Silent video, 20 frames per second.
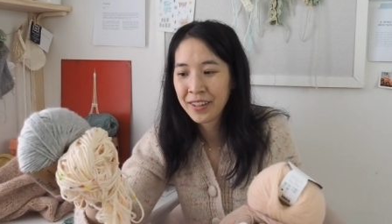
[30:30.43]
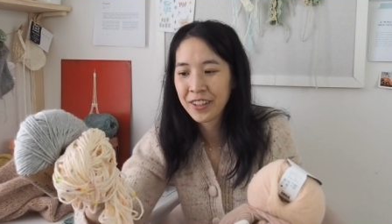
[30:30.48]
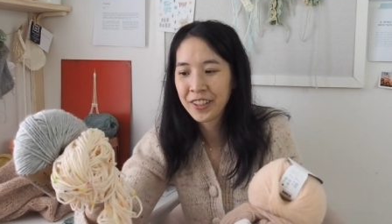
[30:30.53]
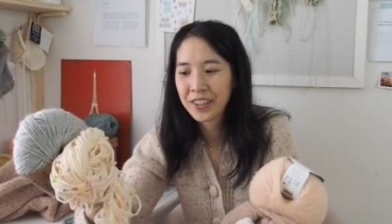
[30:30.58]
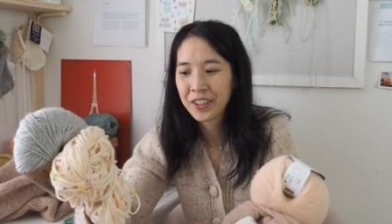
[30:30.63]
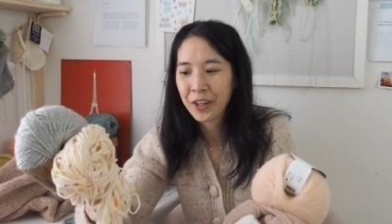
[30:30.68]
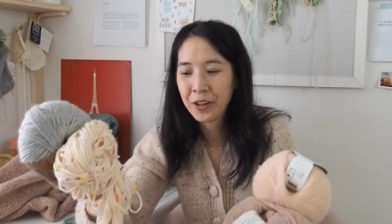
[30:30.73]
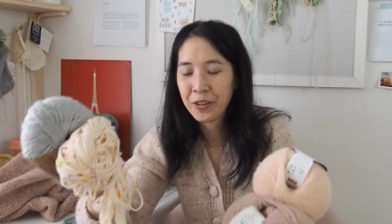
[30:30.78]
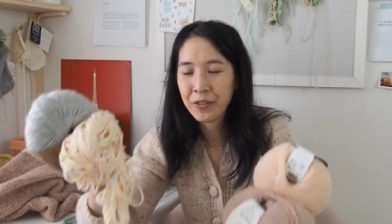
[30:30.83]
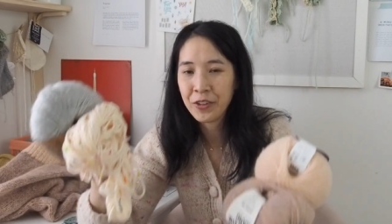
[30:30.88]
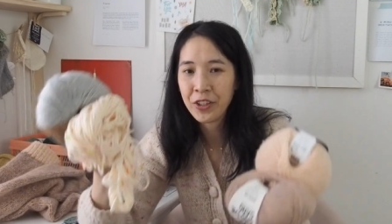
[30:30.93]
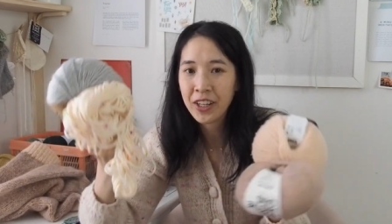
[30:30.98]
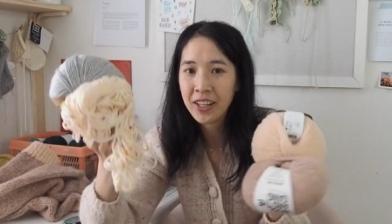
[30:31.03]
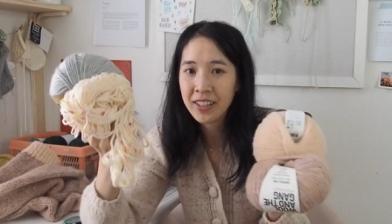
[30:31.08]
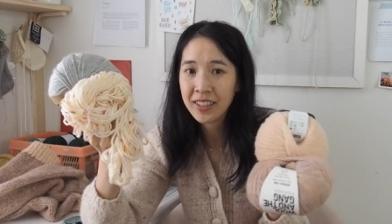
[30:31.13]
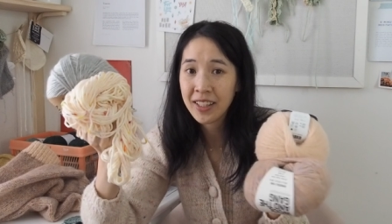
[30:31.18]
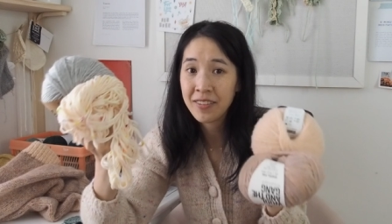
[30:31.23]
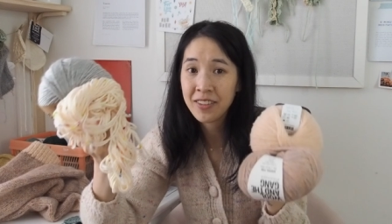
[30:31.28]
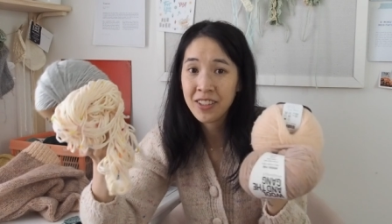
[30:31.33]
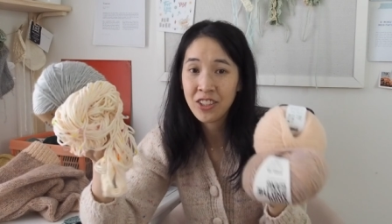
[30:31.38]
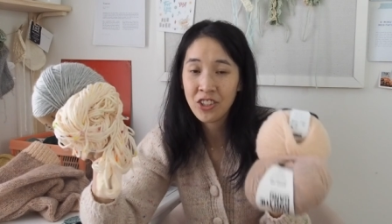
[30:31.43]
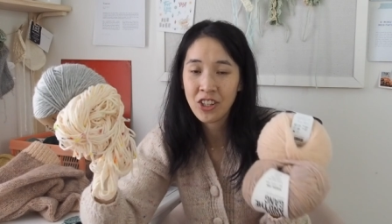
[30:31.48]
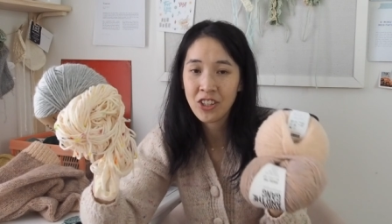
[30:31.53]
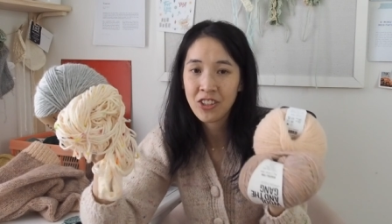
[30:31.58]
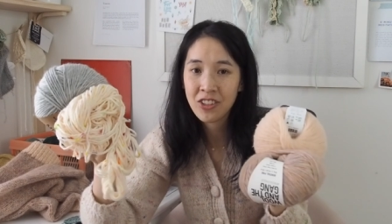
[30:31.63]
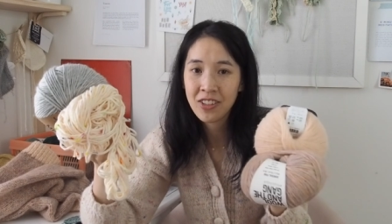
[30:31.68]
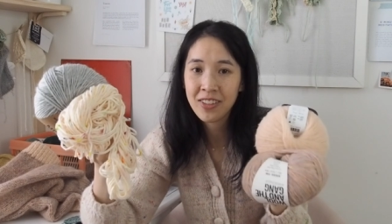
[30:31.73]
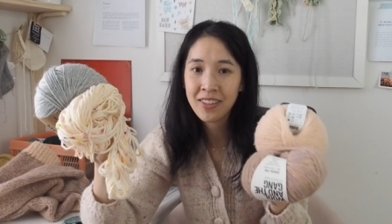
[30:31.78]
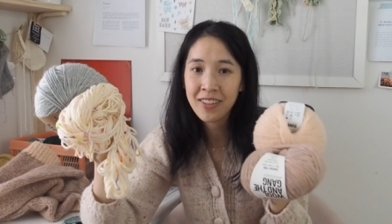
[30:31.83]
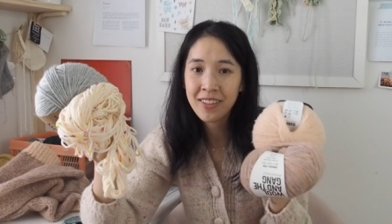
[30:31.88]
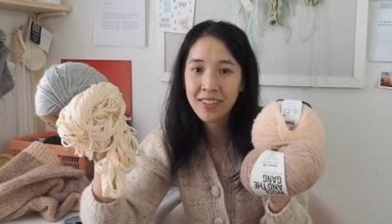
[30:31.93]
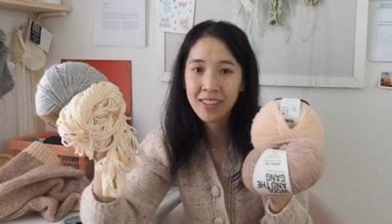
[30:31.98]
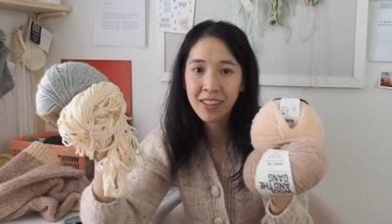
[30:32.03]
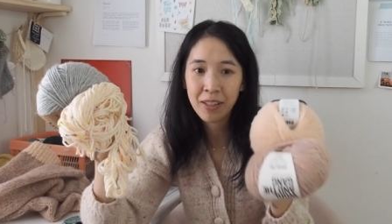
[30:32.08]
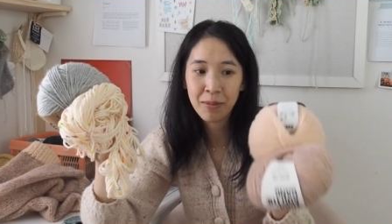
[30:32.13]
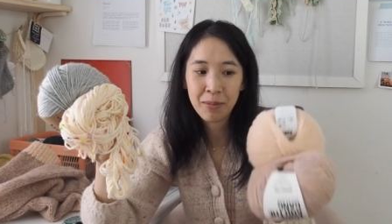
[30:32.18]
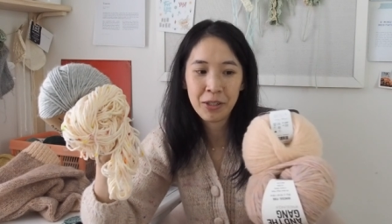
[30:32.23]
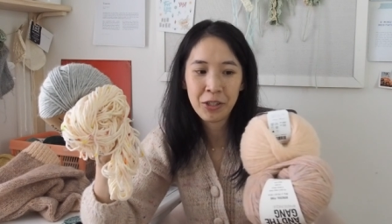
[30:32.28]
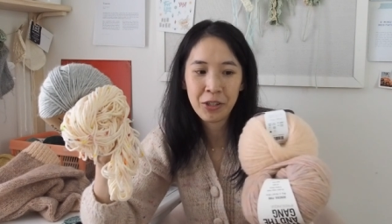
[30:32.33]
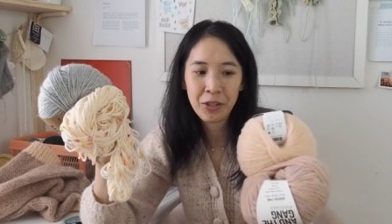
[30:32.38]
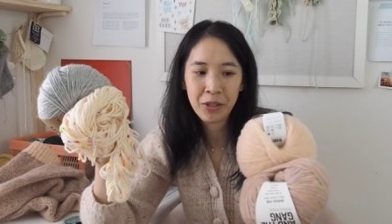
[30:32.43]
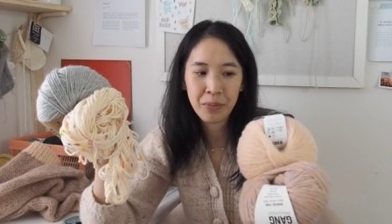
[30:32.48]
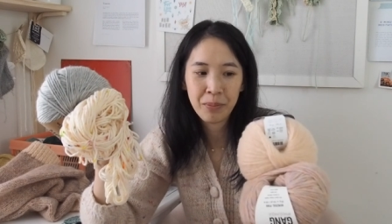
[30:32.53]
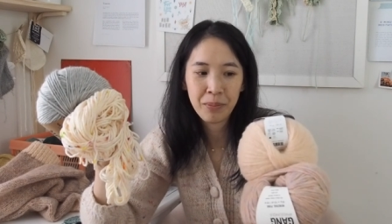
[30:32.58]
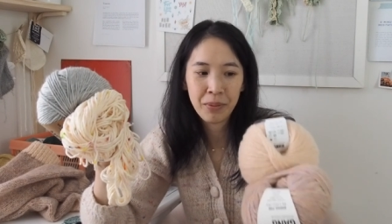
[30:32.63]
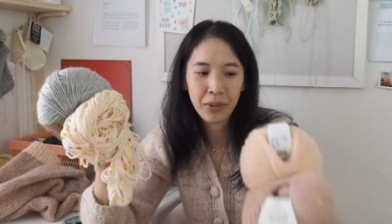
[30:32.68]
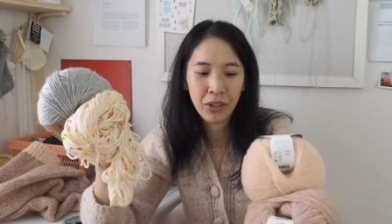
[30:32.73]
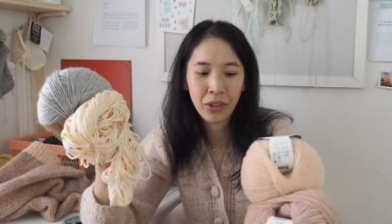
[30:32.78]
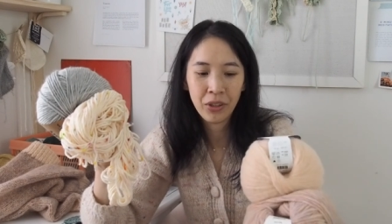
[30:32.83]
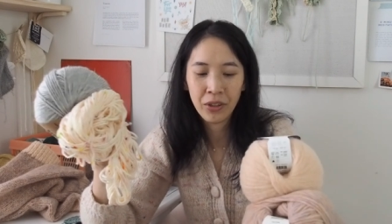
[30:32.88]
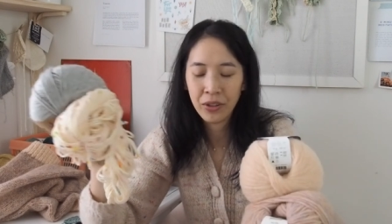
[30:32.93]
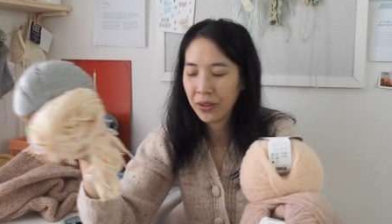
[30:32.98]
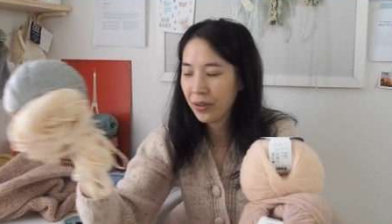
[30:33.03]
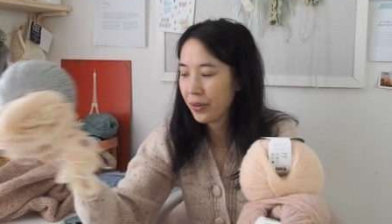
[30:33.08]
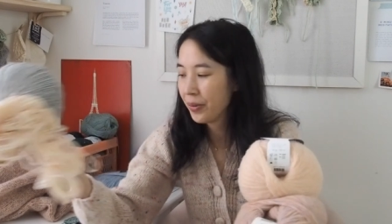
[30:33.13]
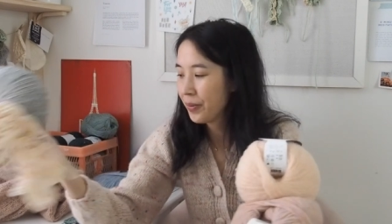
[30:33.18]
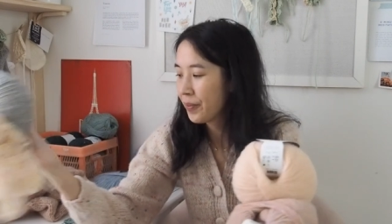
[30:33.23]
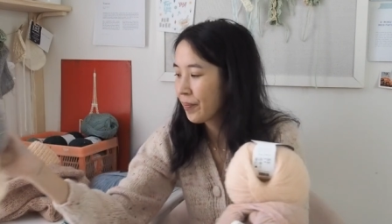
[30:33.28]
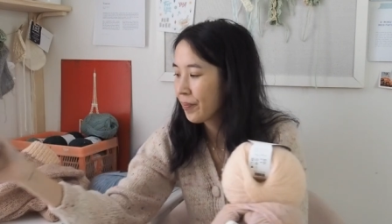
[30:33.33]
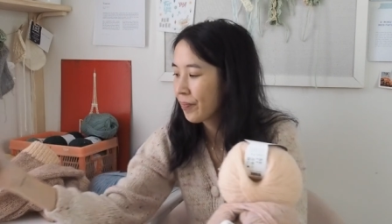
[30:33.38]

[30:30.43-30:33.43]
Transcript: So if you guys have suggestions, let me know below.